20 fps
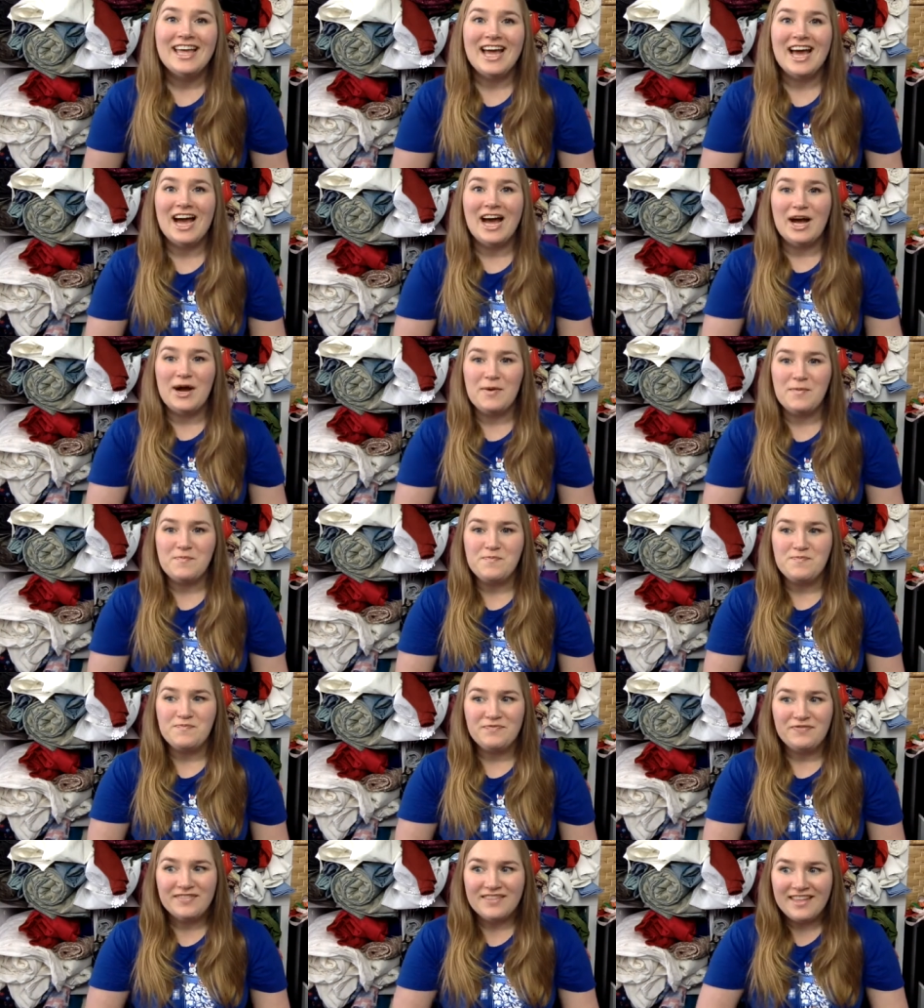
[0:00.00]

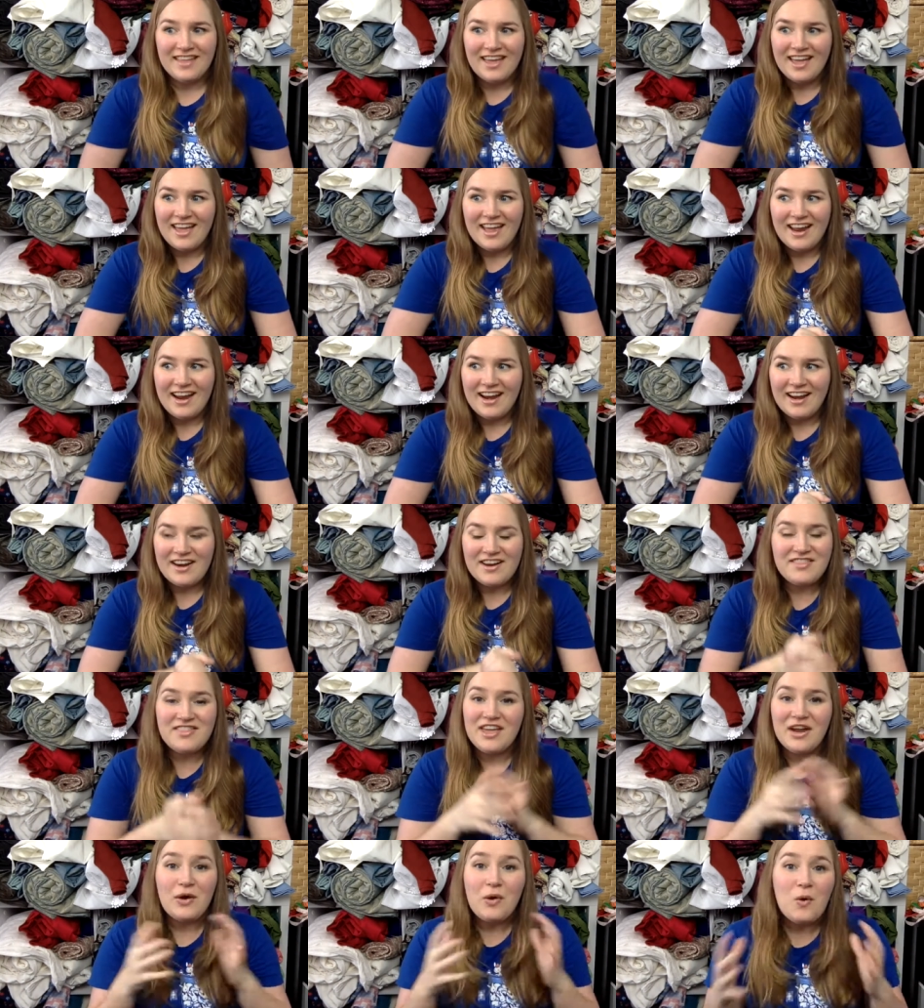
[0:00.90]
Um,
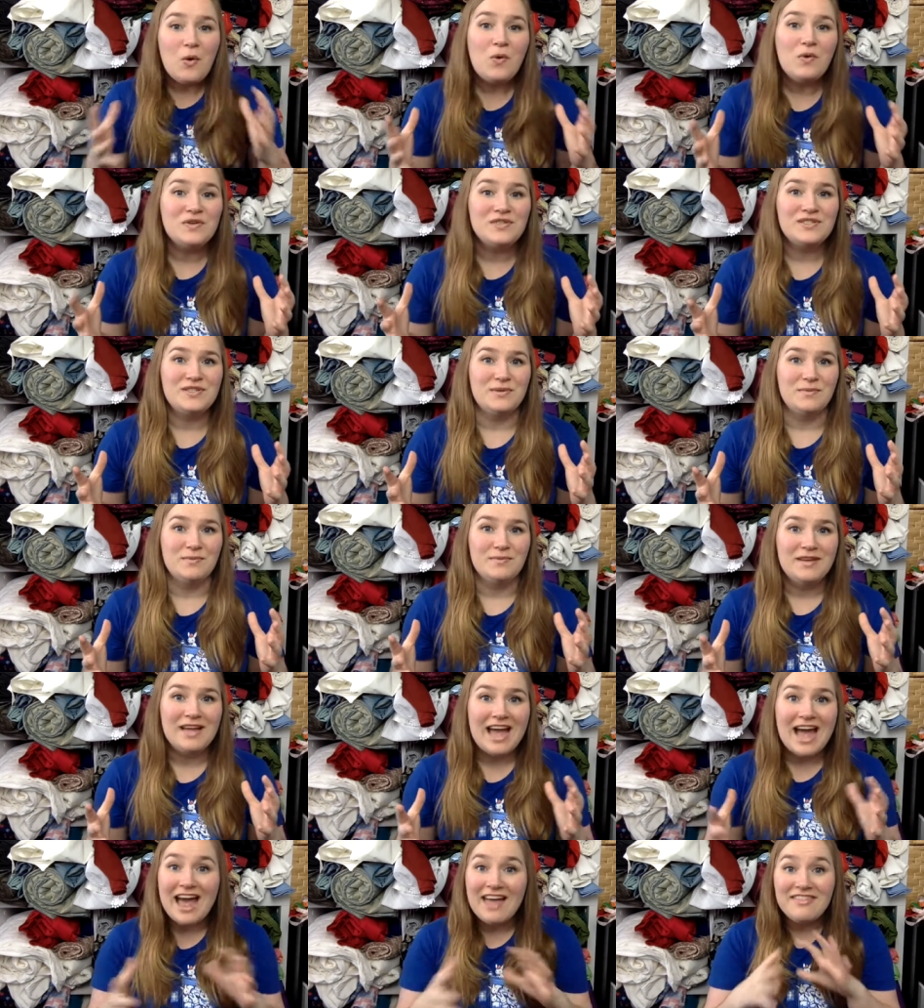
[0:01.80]
they're awesome,
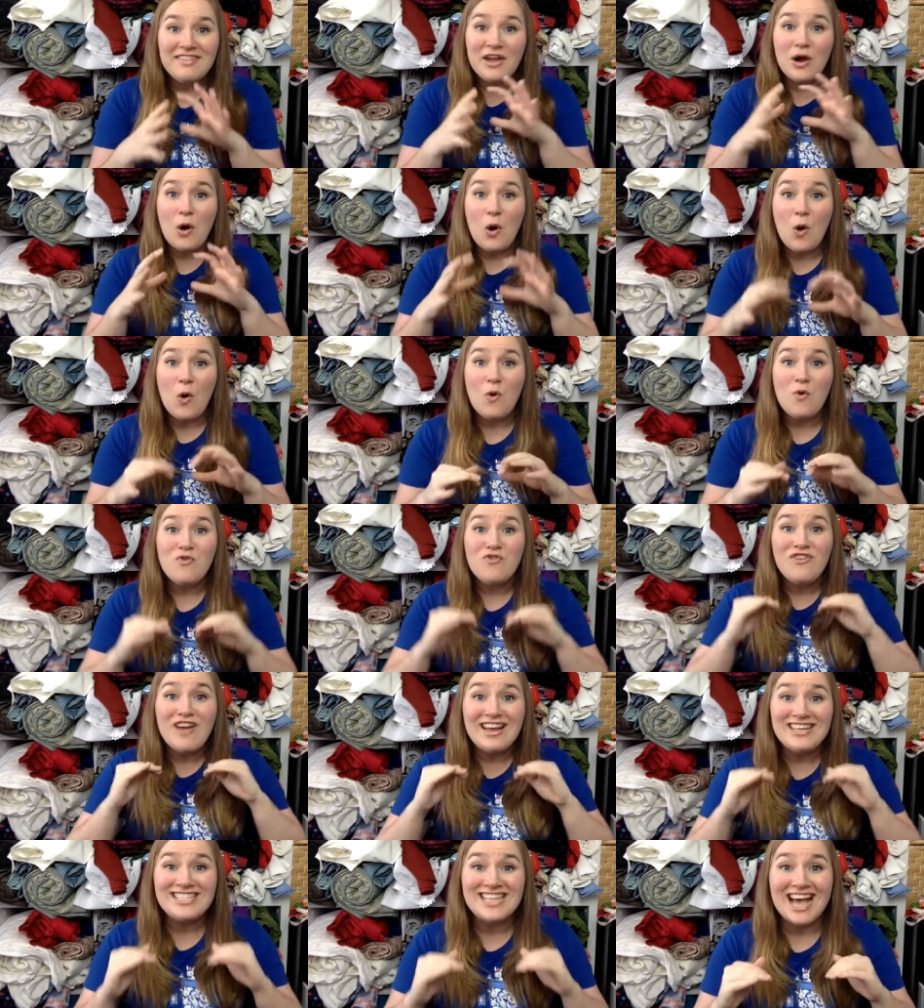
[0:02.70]
and they're all
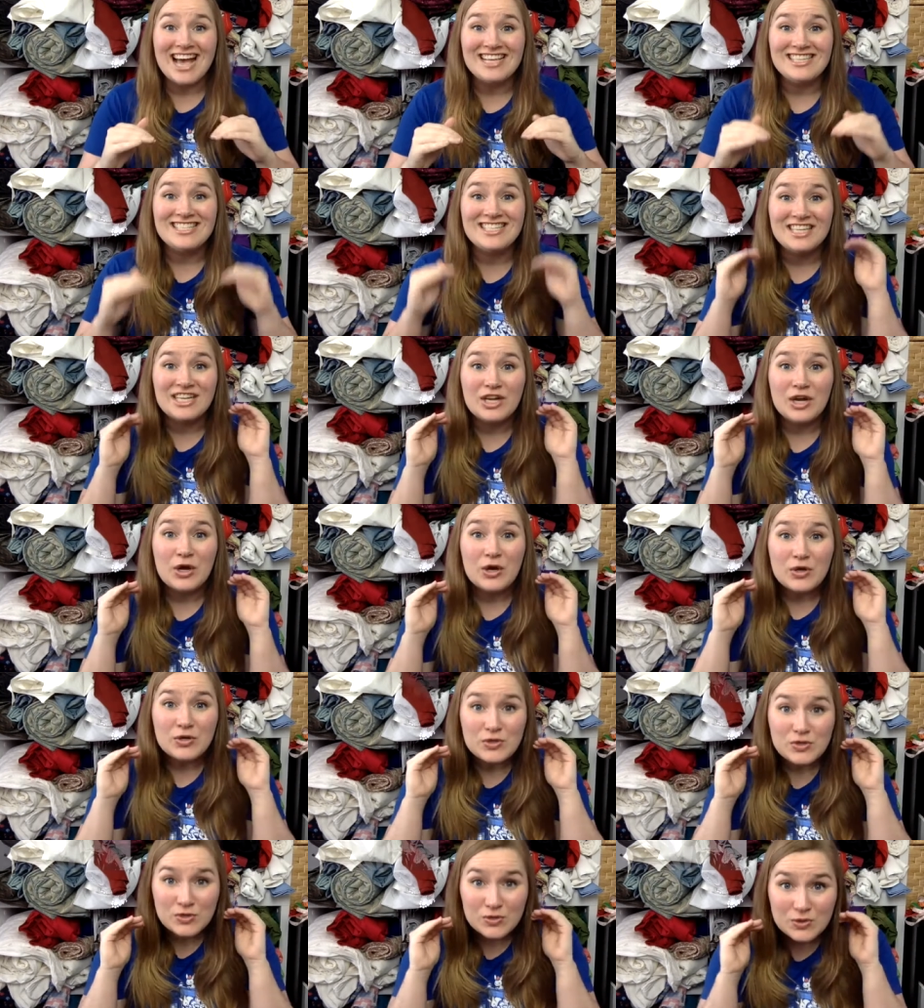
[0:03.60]
fantastic
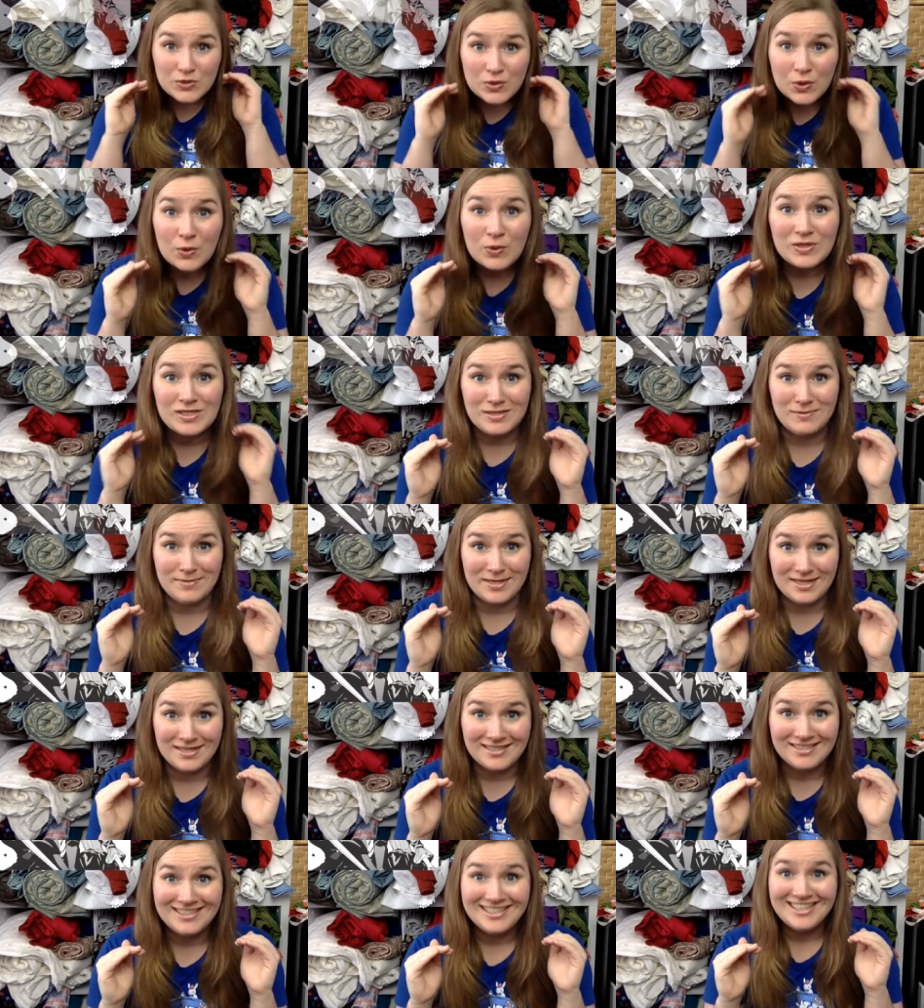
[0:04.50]

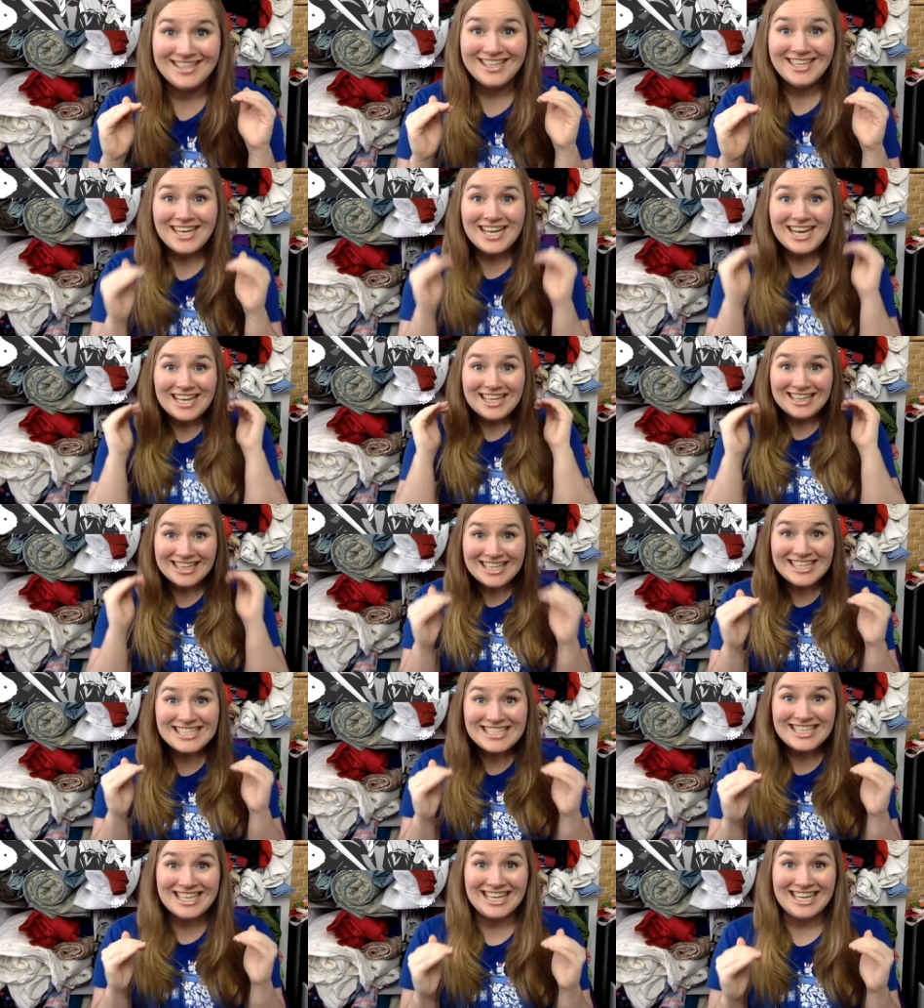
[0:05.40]
swordsmen.
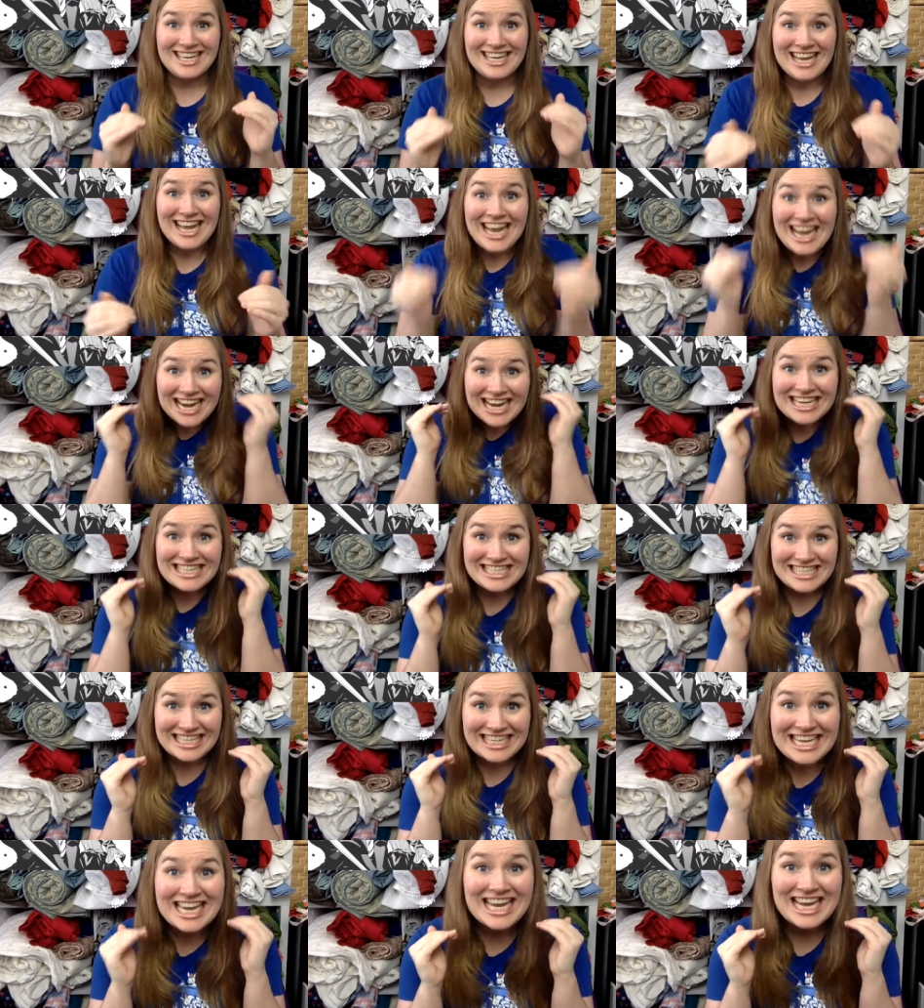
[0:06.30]
Lizzie is a
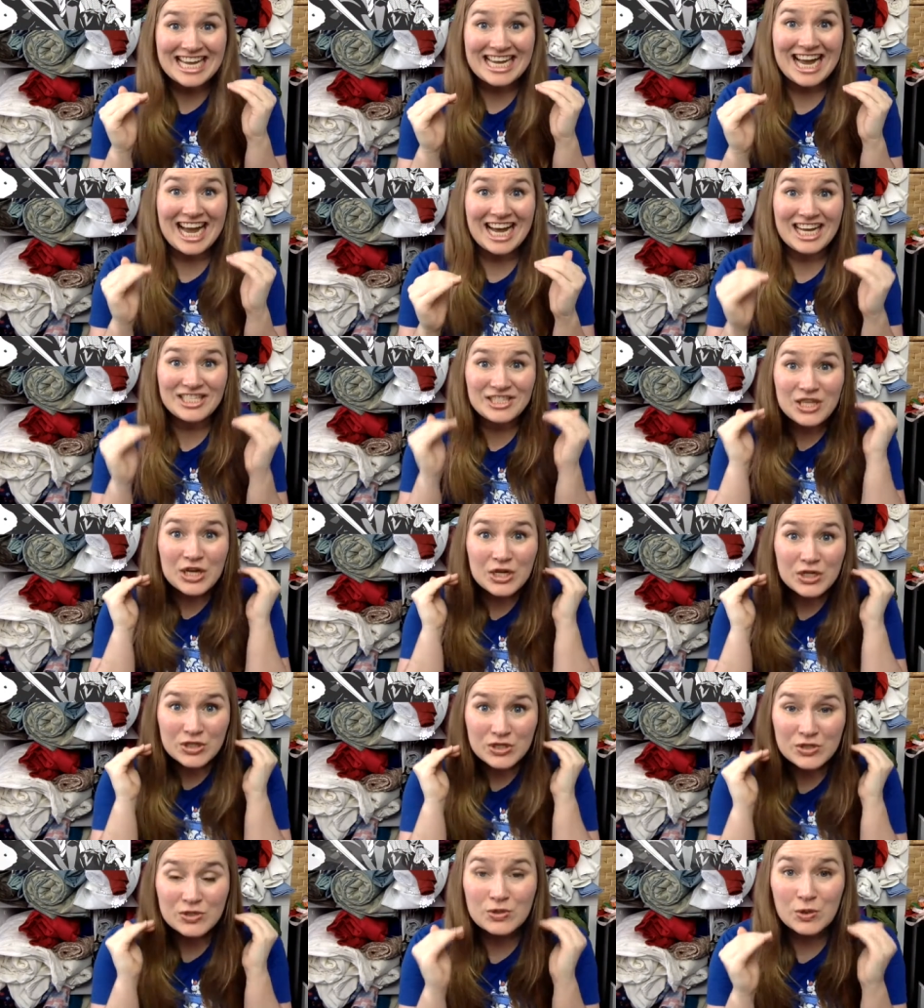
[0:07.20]
kick-ass
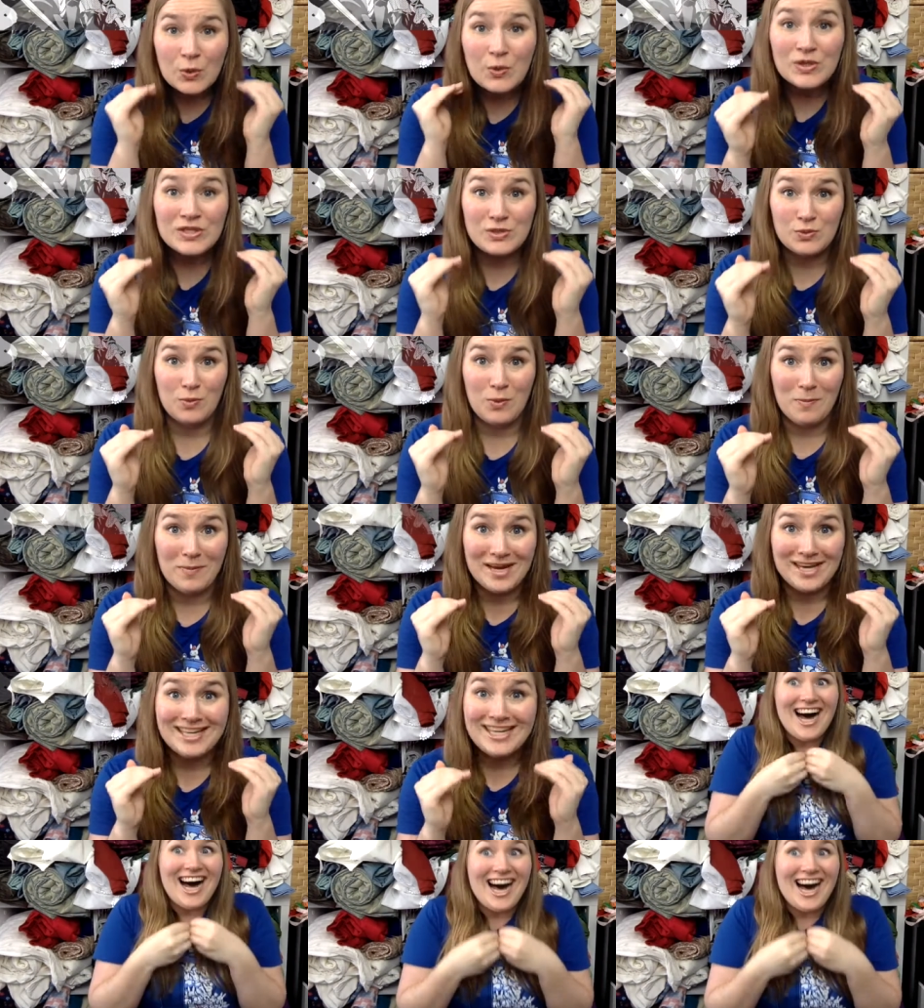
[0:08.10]
swordswoman.